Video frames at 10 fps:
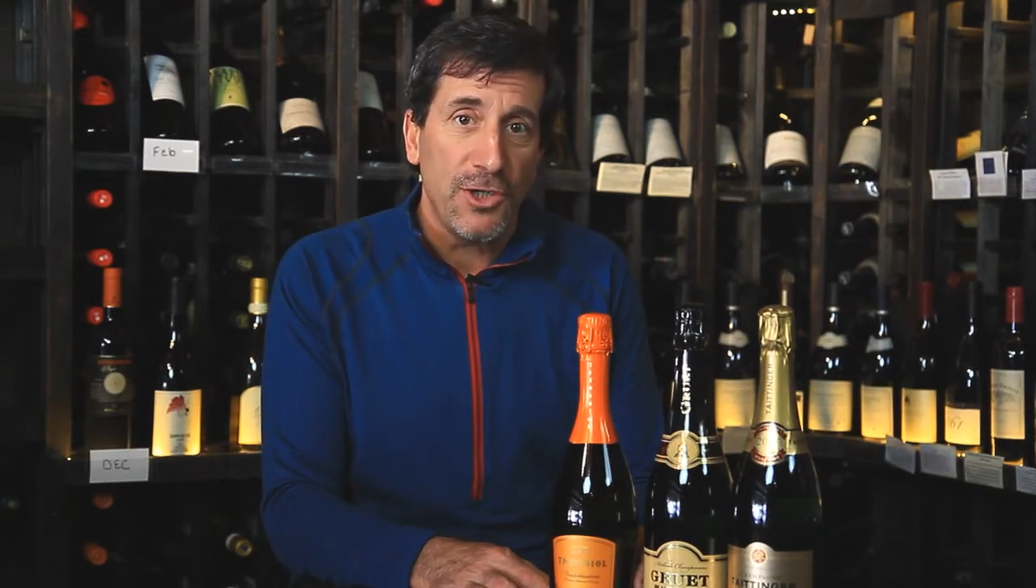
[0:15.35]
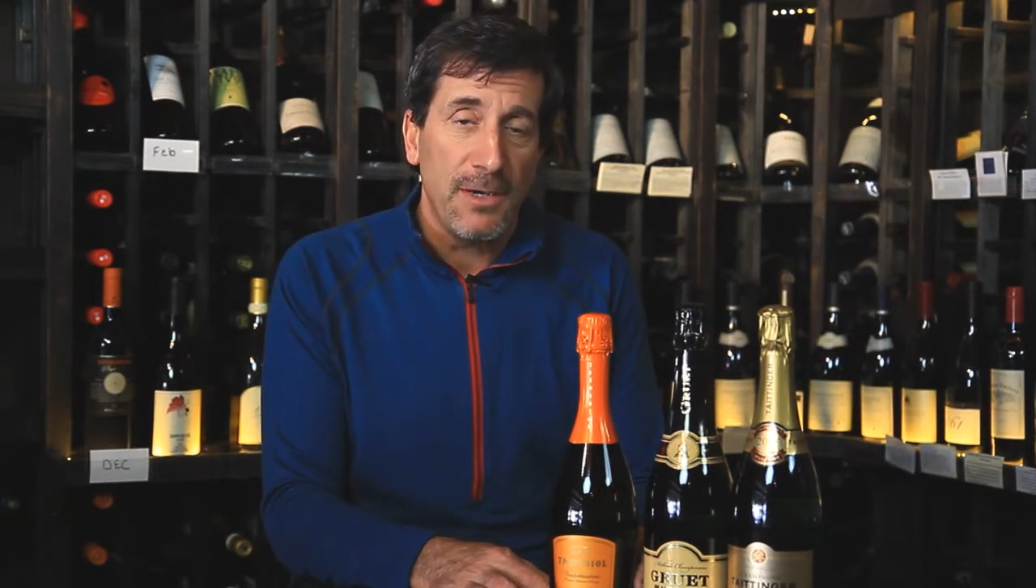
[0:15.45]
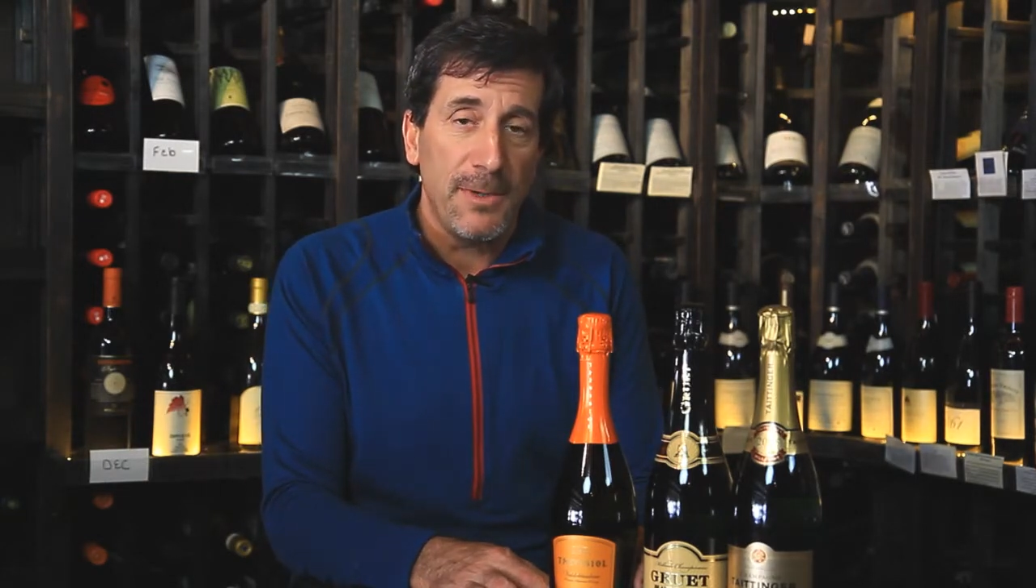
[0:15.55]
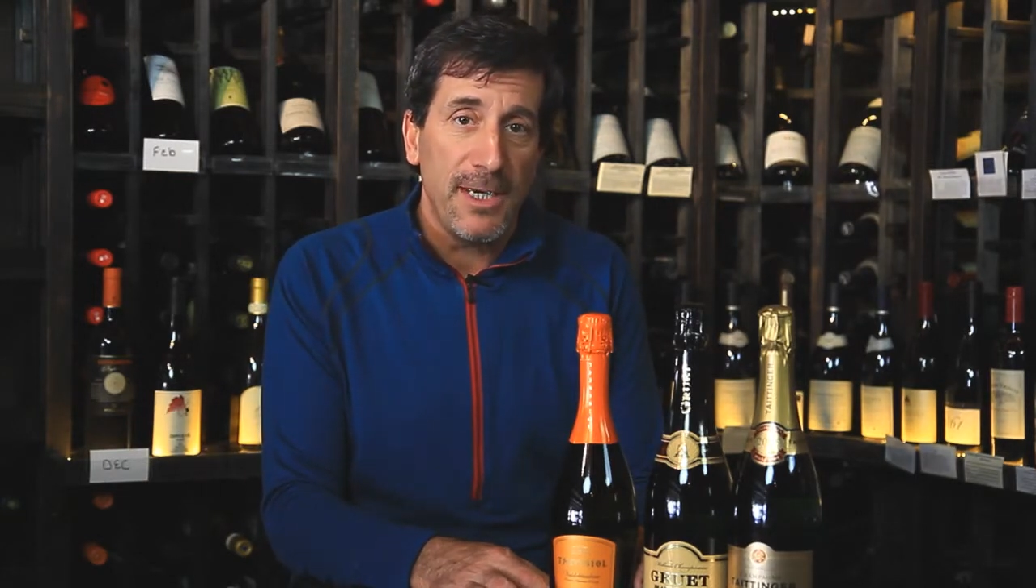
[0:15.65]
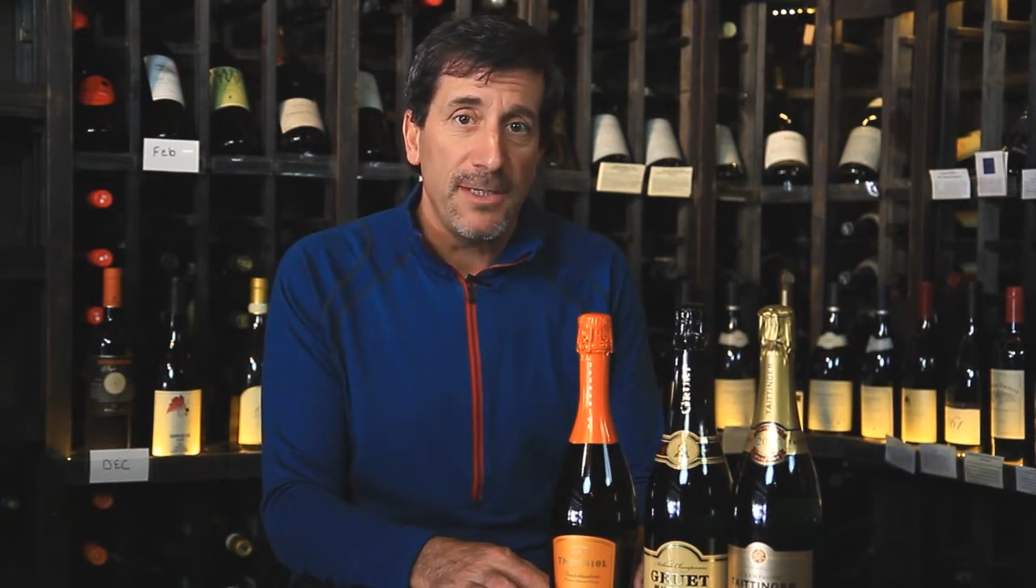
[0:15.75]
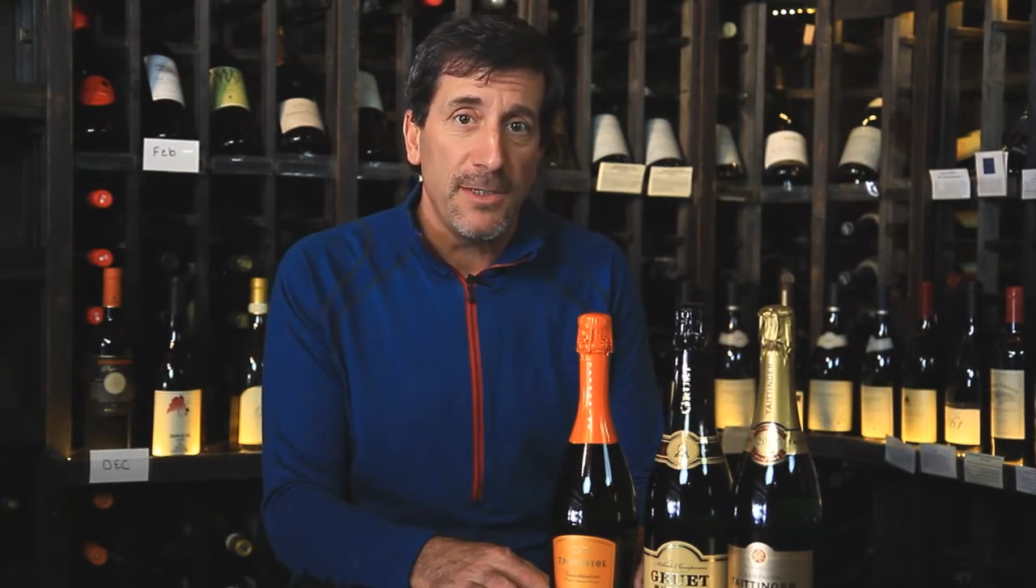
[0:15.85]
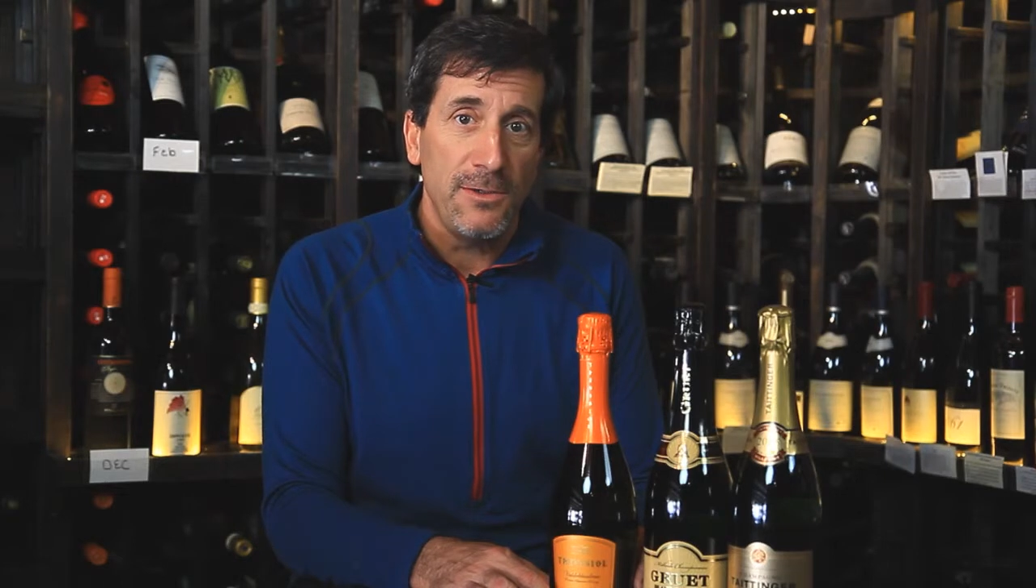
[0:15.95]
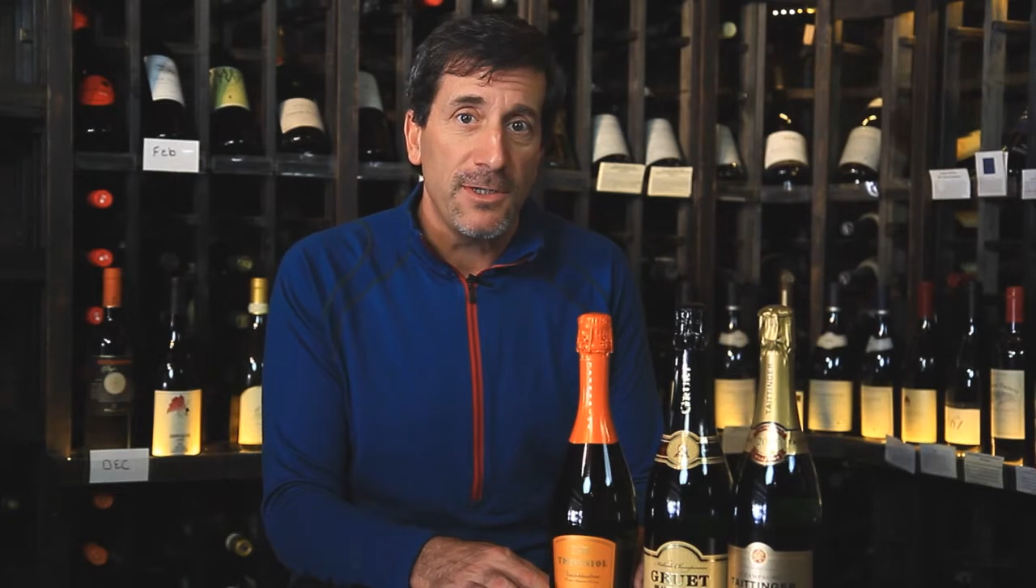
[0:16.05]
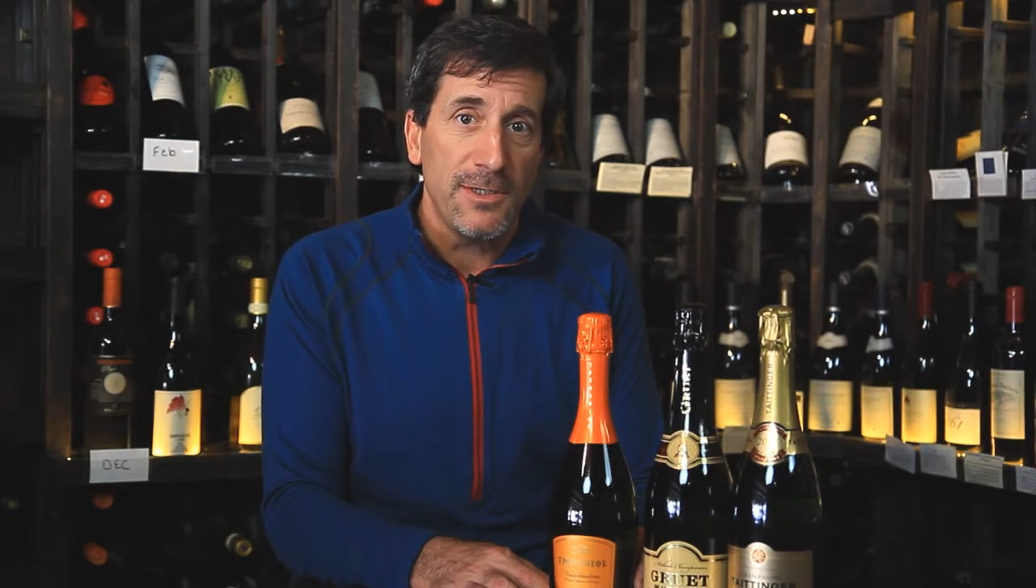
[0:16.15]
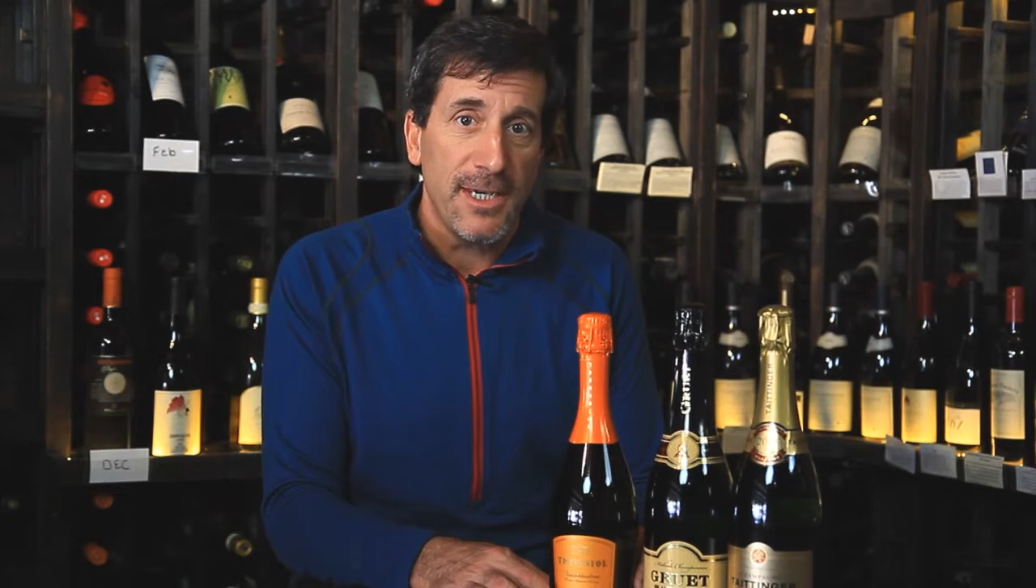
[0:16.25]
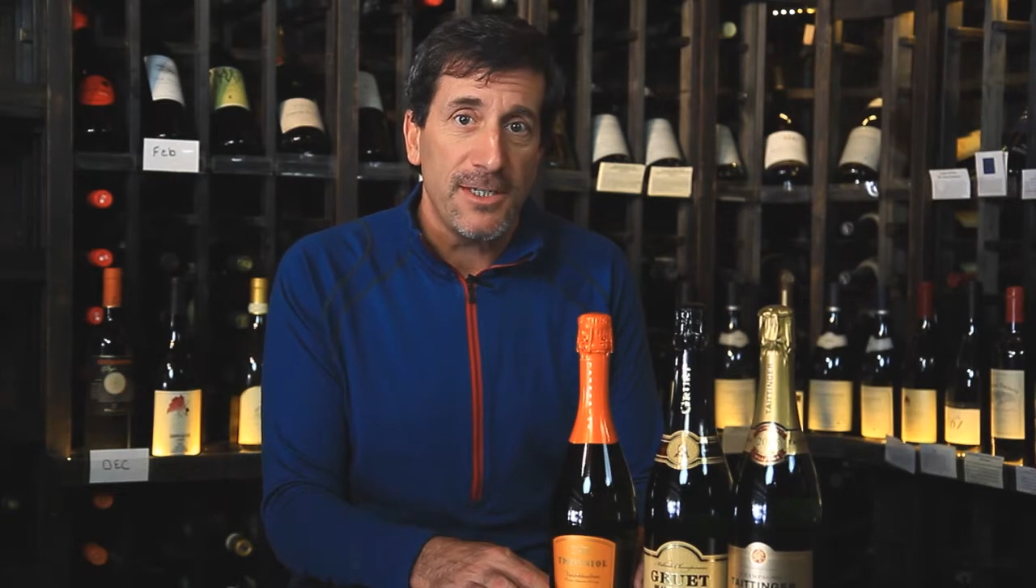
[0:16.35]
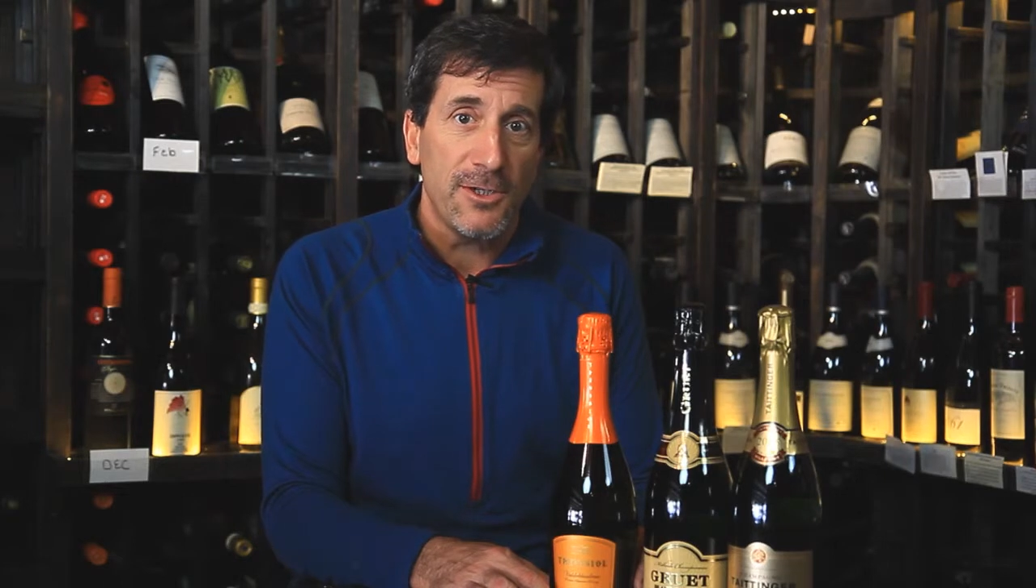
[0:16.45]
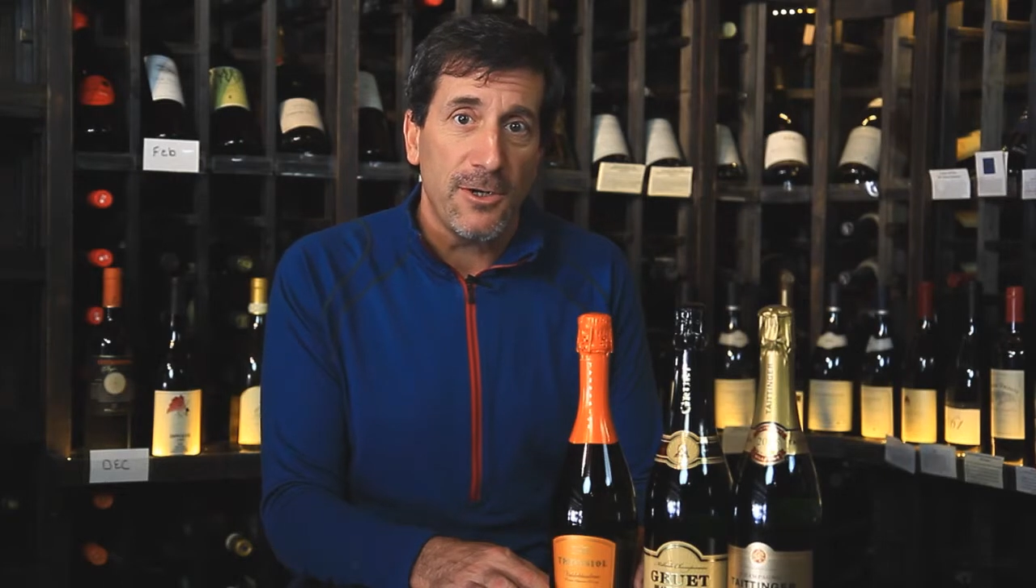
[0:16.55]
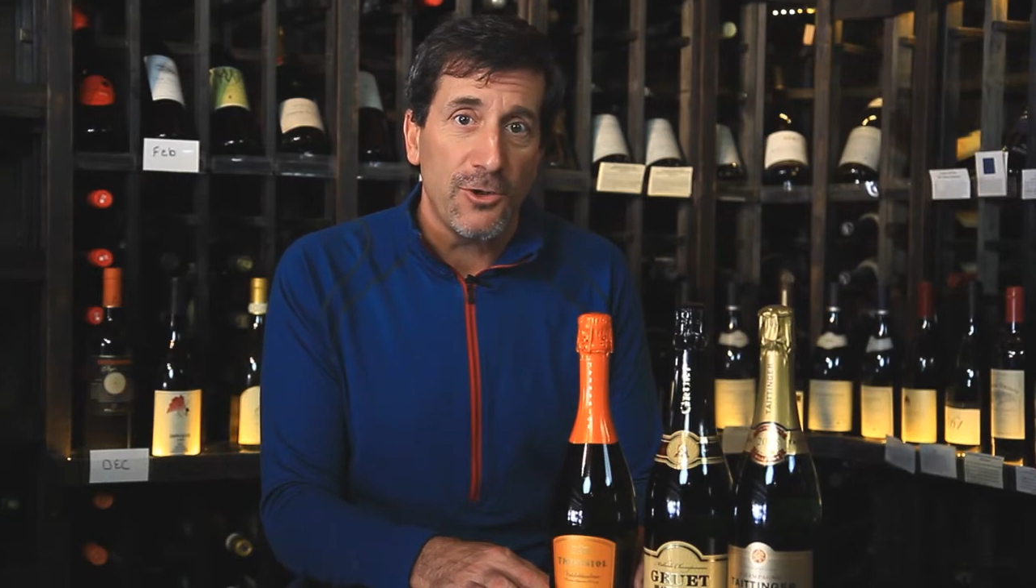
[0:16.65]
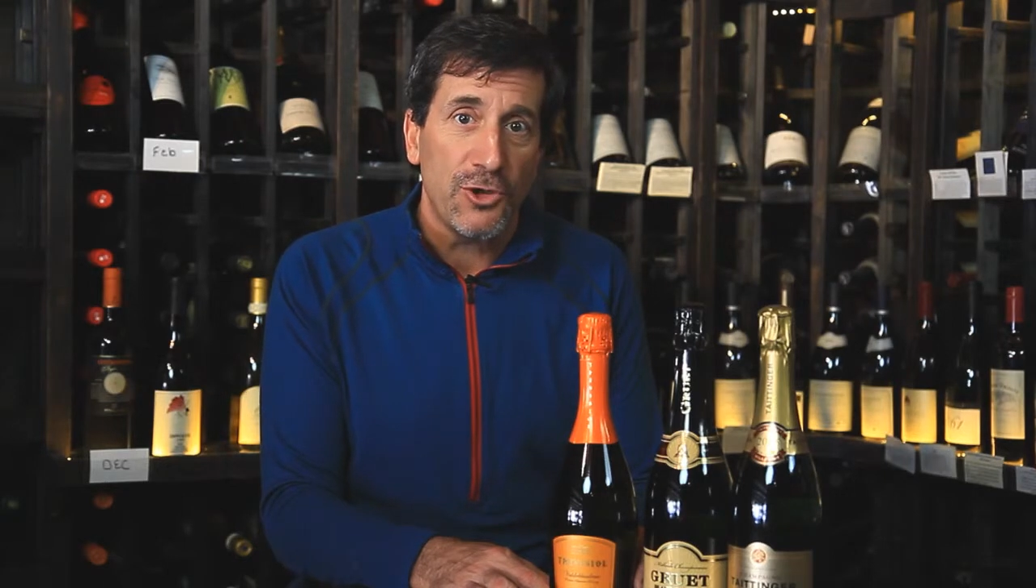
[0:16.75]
champagnes that you can taste at our